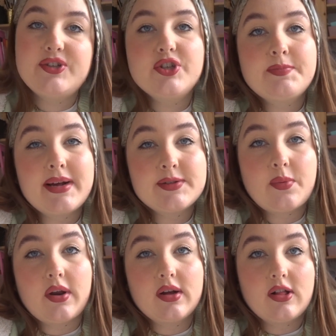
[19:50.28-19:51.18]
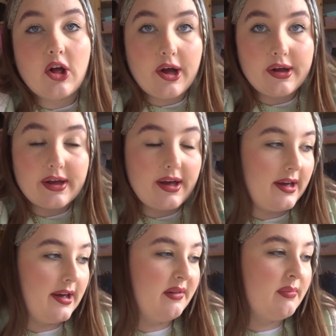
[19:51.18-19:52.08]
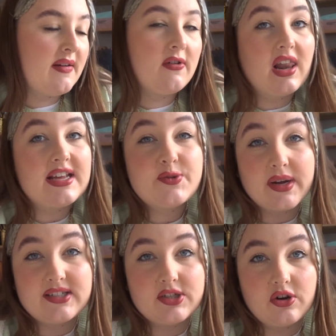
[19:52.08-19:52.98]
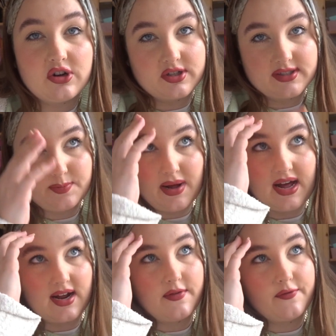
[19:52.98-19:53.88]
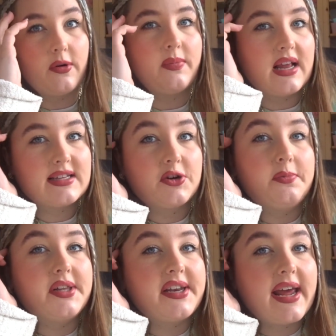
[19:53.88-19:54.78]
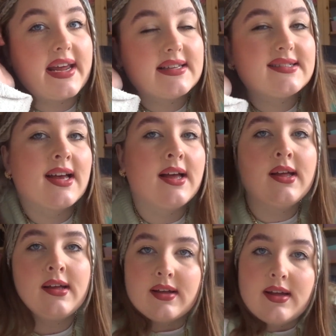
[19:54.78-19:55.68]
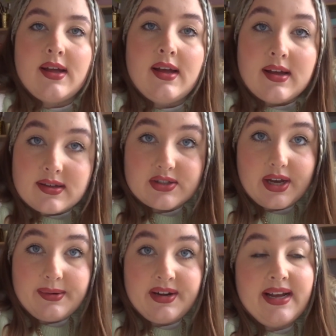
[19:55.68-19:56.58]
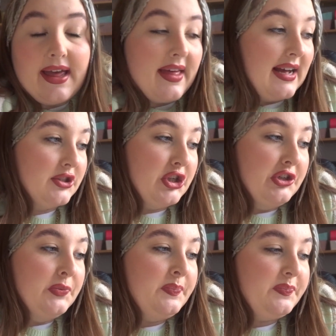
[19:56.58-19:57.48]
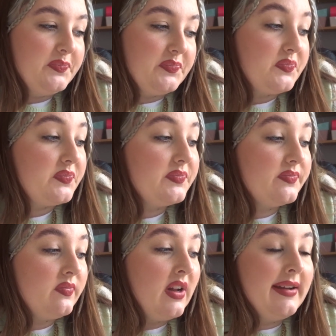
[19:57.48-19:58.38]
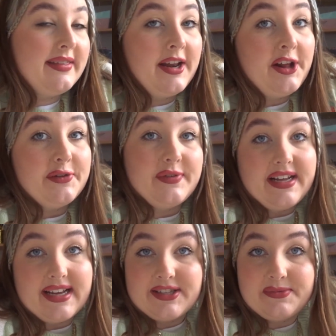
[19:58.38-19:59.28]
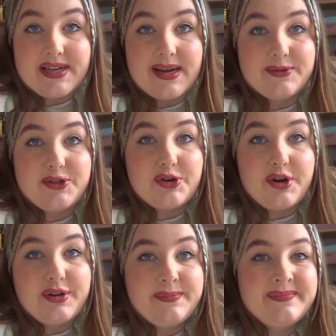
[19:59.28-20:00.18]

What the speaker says: just past 1 o'clock. I've got like 20 orders to pack from the last couple of days, so I'm gonna get that done and then hopefully get some time to draw.